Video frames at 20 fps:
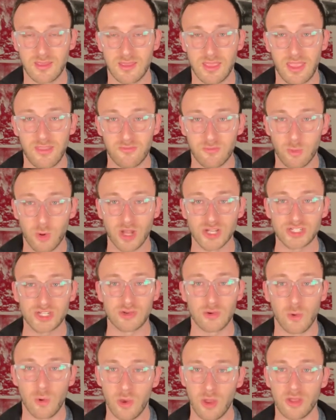If Russian
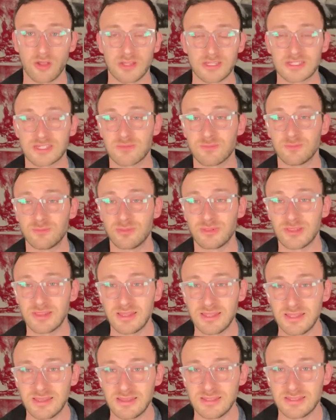oil is
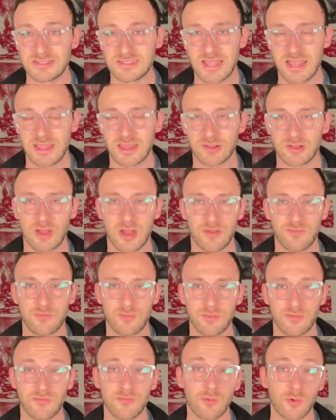completely taken off from
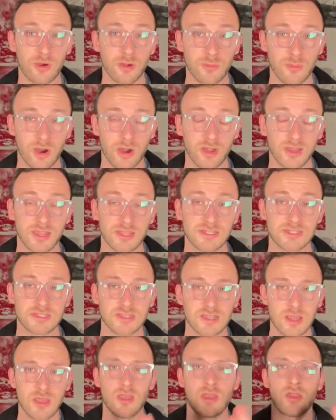the foreign markets,
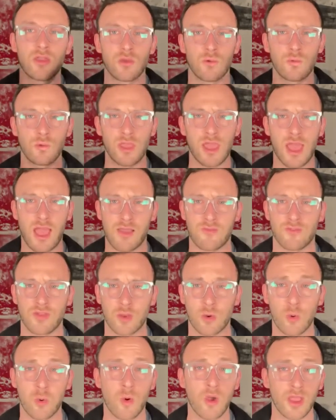we
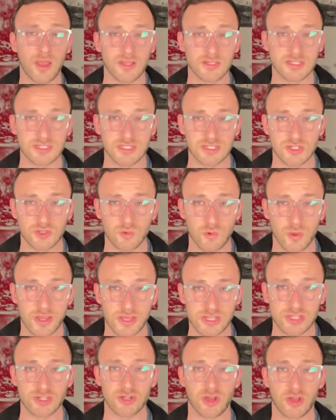have quite a
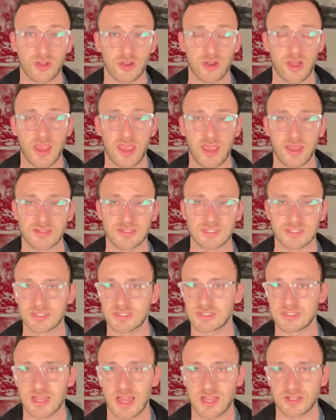situation on our hands. This
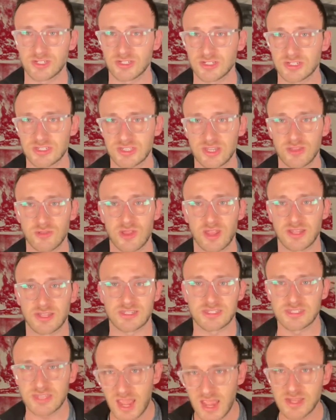is not just the United
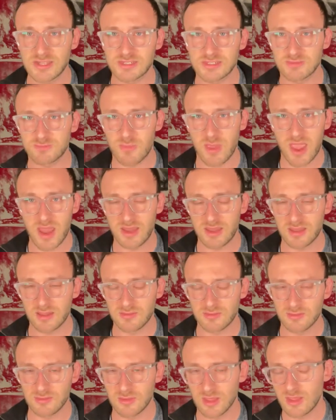States
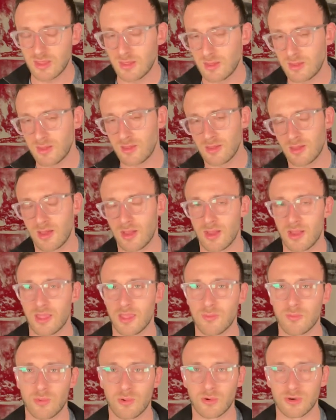banning
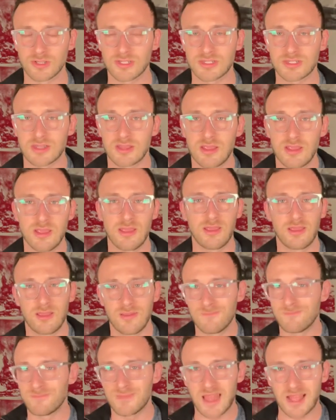imports.
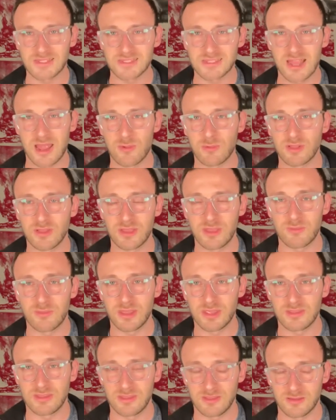That's not really a
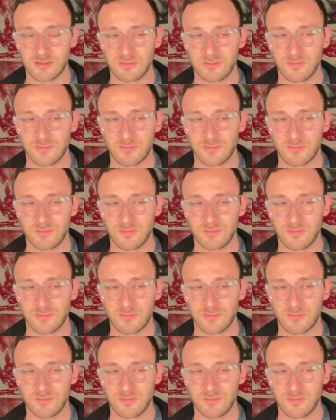big deal.